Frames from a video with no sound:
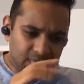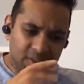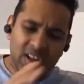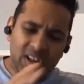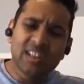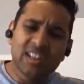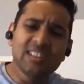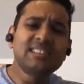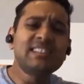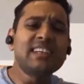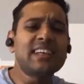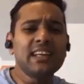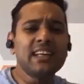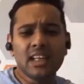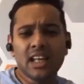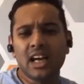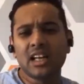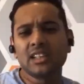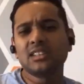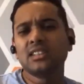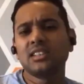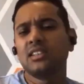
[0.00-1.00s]
the second
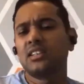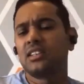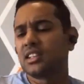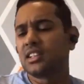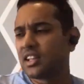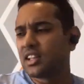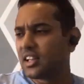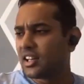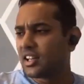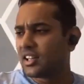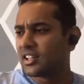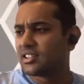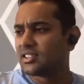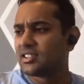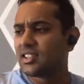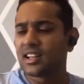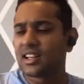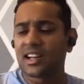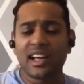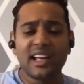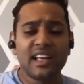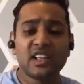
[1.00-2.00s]
large learning I had is
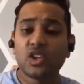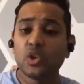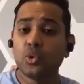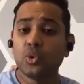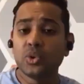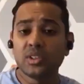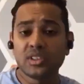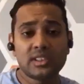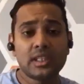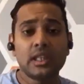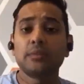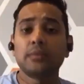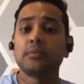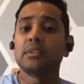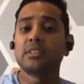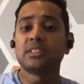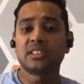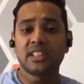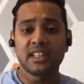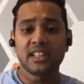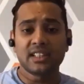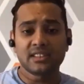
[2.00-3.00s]
that IQ is table
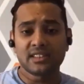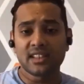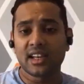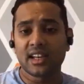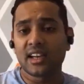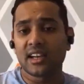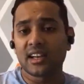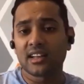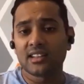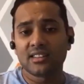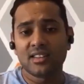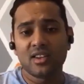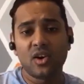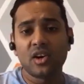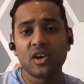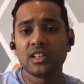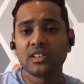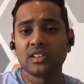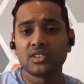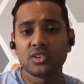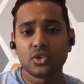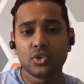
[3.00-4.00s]
stakes, right? As long
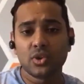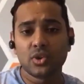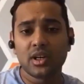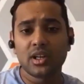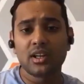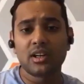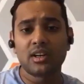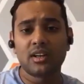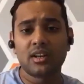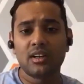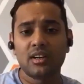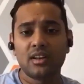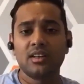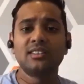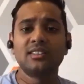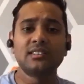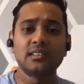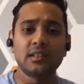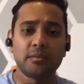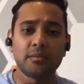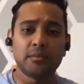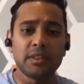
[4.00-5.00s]
as you are
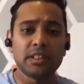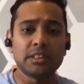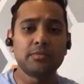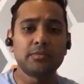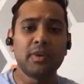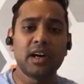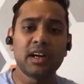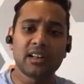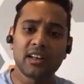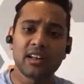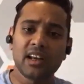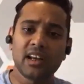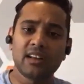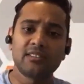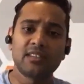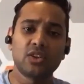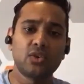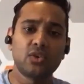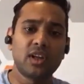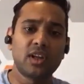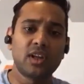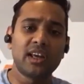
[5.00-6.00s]
reasonably smart and have a
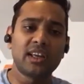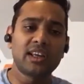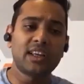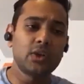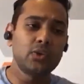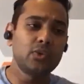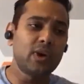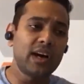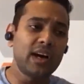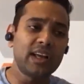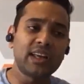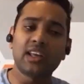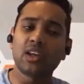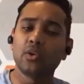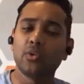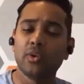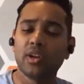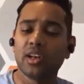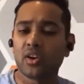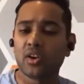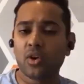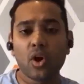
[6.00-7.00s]
good IQ
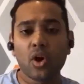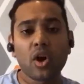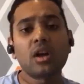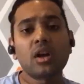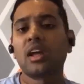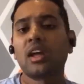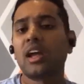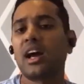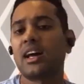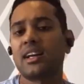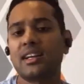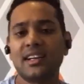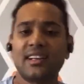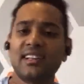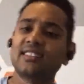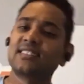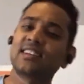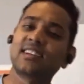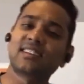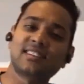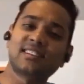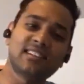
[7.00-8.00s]
will not guarantee
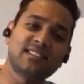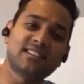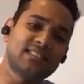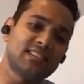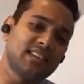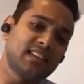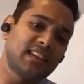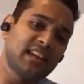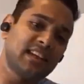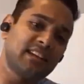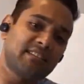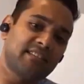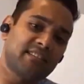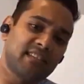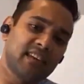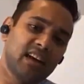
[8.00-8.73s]
success in life.